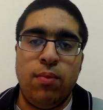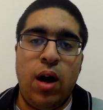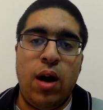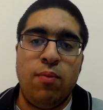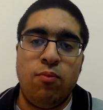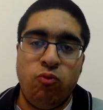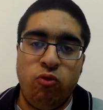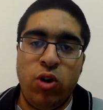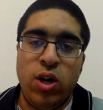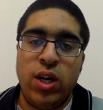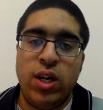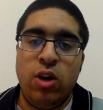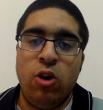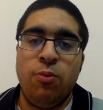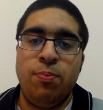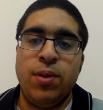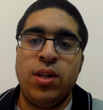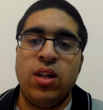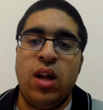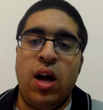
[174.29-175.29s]
I'm really
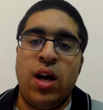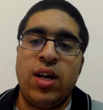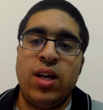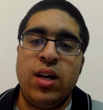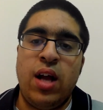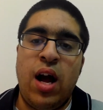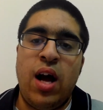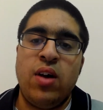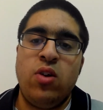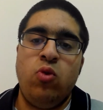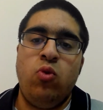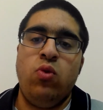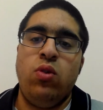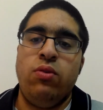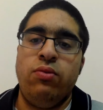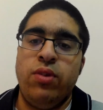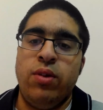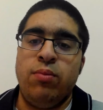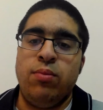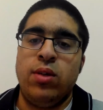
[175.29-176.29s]
hoping that I can add all
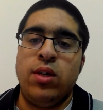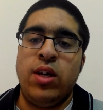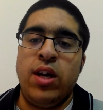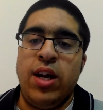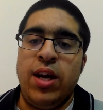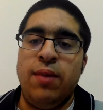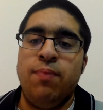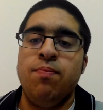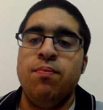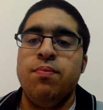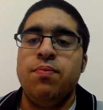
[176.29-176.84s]
of them today.